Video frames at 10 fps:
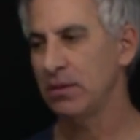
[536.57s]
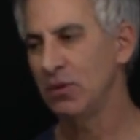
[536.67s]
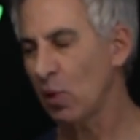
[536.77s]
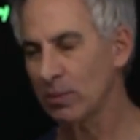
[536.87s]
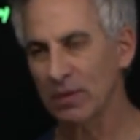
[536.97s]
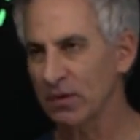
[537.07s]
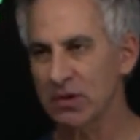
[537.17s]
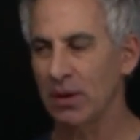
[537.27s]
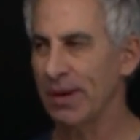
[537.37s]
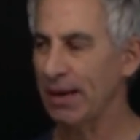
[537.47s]
Normal
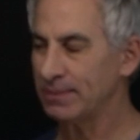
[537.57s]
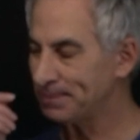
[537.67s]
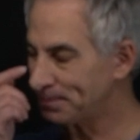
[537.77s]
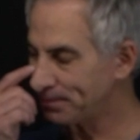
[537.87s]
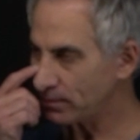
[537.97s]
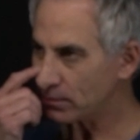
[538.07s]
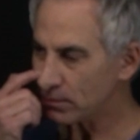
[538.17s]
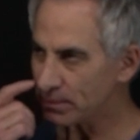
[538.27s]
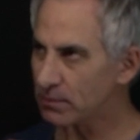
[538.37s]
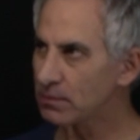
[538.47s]
versus okay.
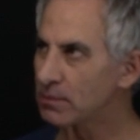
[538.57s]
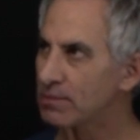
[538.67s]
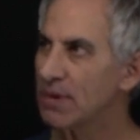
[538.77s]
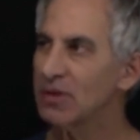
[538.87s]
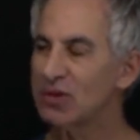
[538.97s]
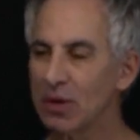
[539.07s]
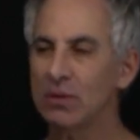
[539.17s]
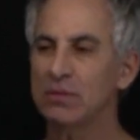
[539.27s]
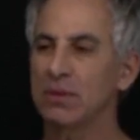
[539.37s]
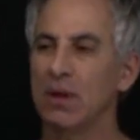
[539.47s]

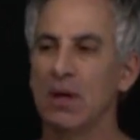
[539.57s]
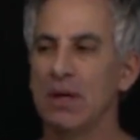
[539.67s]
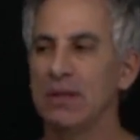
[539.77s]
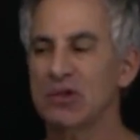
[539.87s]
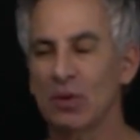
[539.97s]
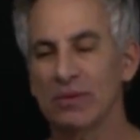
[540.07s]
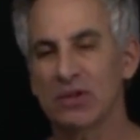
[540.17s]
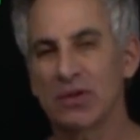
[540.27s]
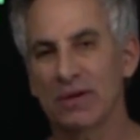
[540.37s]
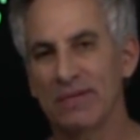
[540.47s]
So this,
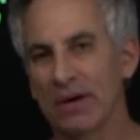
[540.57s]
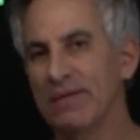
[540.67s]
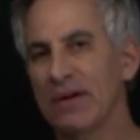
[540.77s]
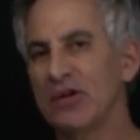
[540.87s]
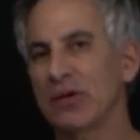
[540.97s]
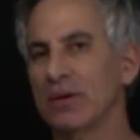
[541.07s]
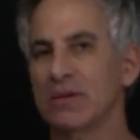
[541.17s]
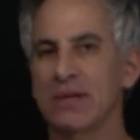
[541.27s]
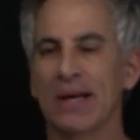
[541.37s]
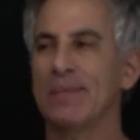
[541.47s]
this took a very, very
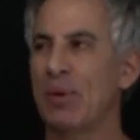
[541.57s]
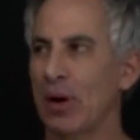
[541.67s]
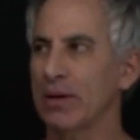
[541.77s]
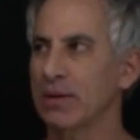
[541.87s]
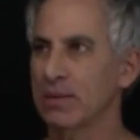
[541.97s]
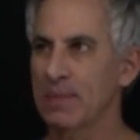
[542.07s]
short second part.